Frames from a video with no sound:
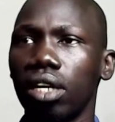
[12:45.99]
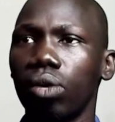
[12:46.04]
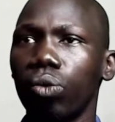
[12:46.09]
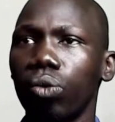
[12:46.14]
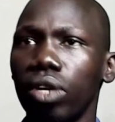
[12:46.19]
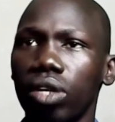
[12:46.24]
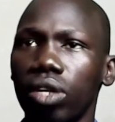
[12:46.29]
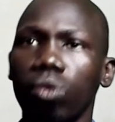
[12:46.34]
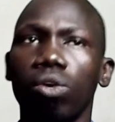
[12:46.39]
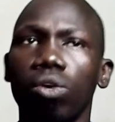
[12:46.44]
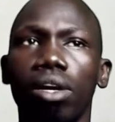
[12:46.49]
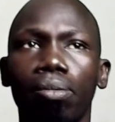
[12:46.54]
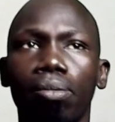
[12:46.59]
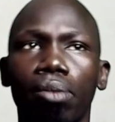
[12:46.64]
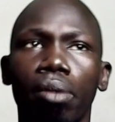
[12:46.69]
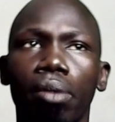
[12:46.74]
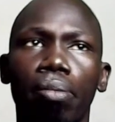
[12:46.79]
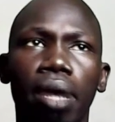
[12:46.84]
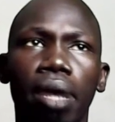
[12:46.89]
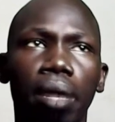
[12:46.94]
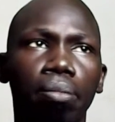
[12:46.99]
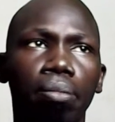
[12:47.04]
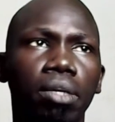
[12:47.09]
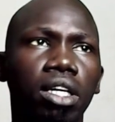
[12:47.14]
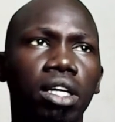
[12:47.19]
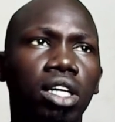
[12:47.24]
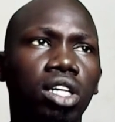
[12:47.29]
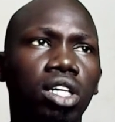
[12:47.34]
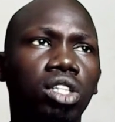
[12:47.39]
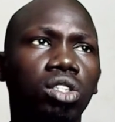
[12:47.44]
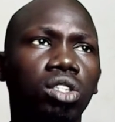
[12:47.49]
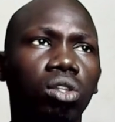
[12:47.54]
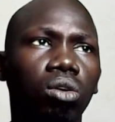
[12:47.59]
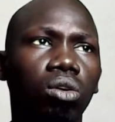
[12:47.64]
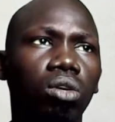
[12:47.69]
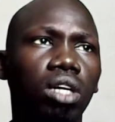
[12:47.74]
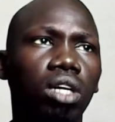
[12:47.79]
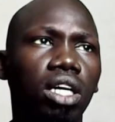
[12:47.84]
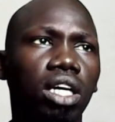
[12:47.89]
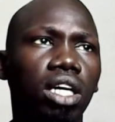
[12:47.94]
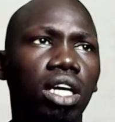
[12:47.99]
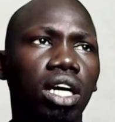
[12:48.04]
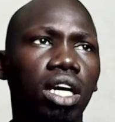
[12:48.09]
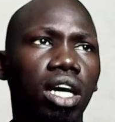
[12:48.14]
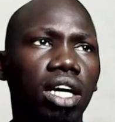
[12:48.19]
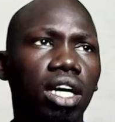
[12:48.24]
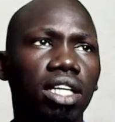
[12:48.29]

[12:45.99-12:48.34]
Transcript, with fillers: window will pop up so uh,